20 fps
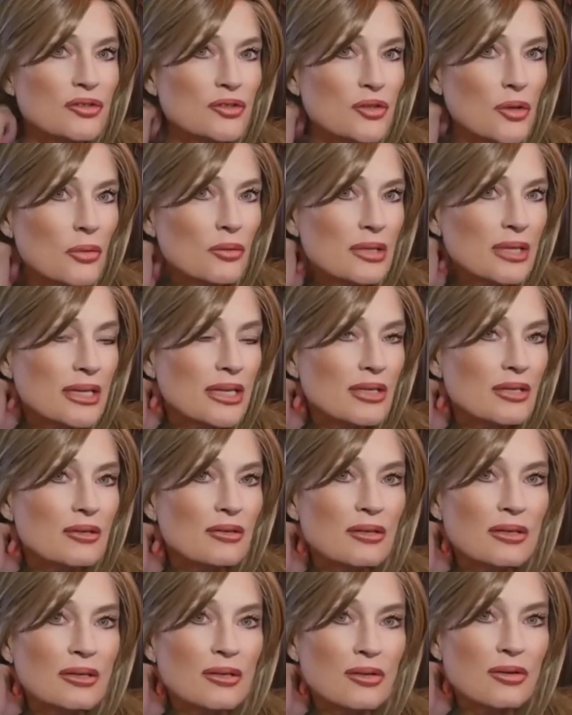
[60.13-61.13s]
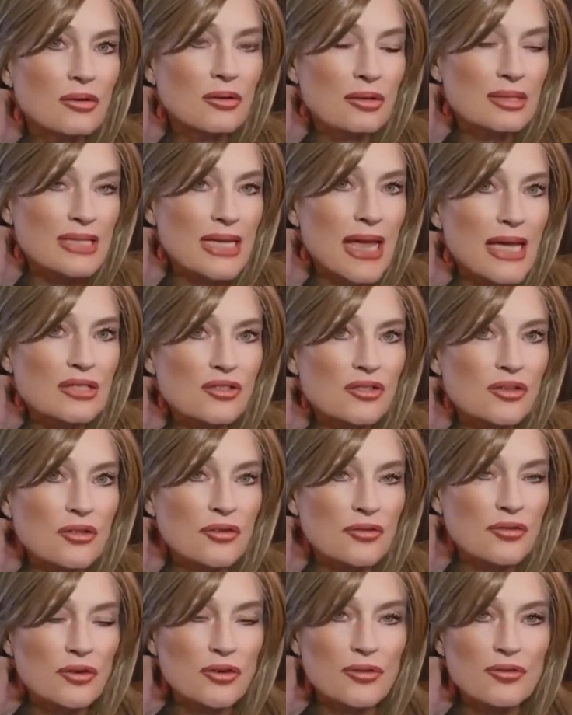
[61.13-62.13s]
sewn in or attached to
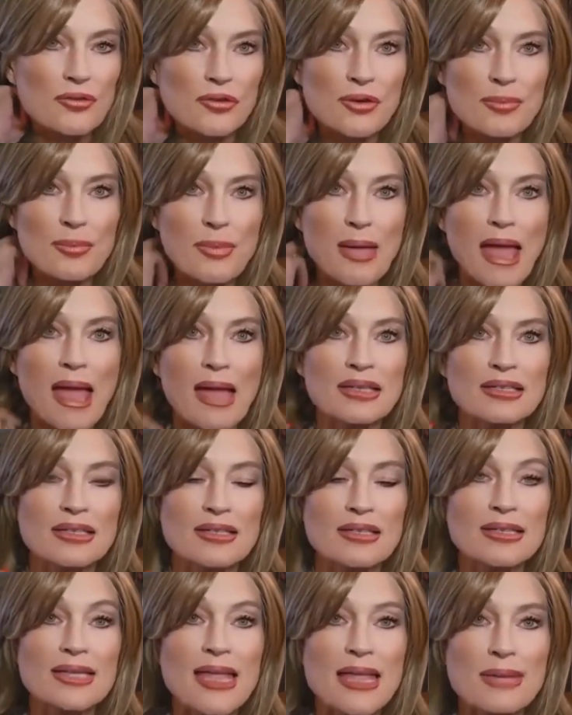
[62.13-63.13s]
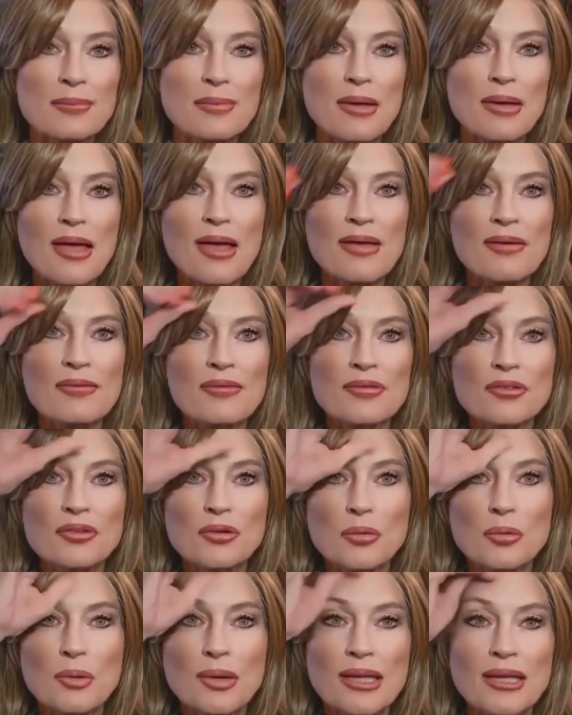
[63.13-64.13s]
the very, very back, to the nape of
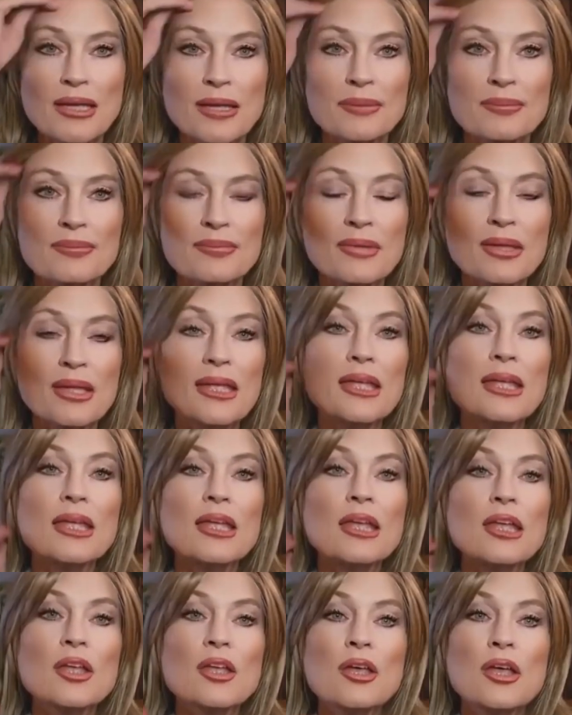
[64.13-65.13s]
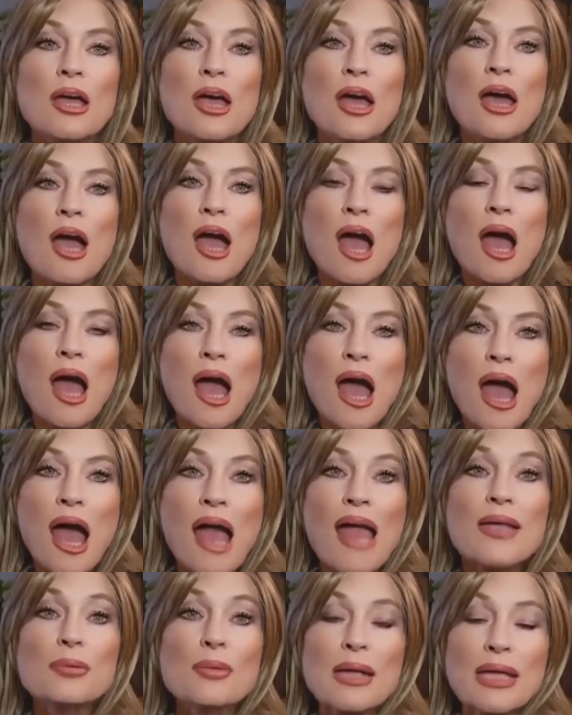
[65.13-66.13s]
your wig.
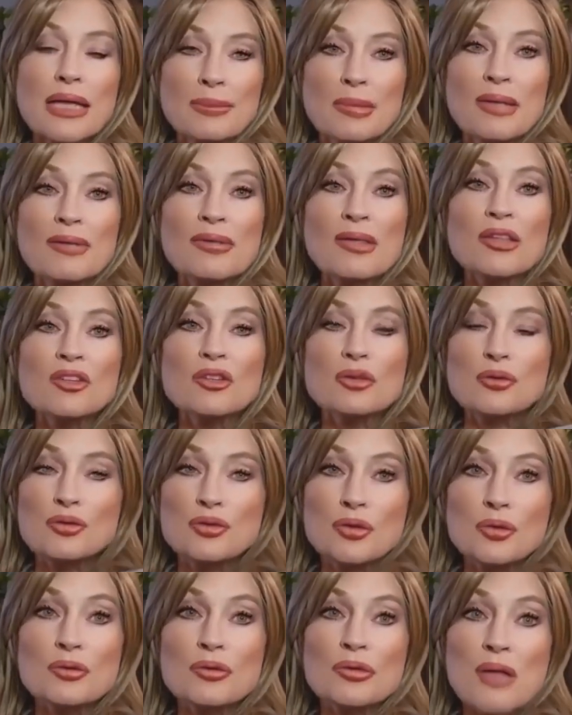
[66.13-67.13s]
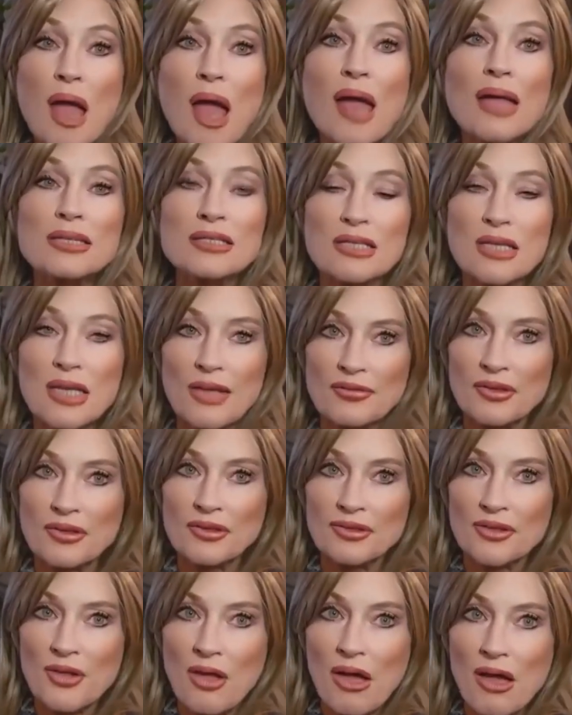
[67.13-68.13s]
I recommend that you do not cut
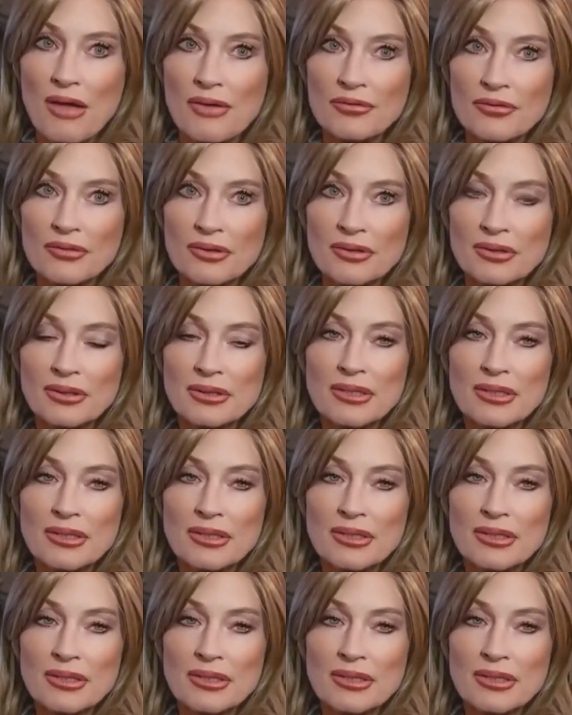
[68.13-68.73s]
this off,